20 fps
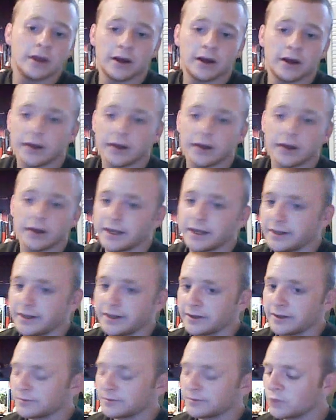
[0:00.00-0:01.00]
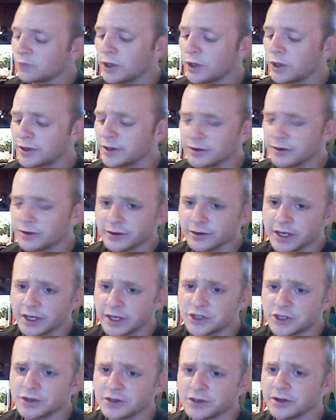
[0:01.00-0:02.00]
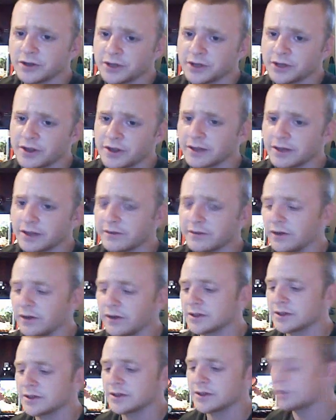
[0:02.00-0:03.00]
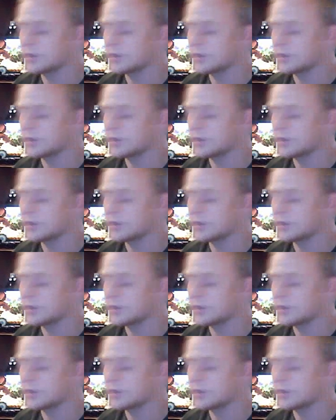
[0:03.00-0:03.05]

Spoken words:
any water or H2O, that falls on your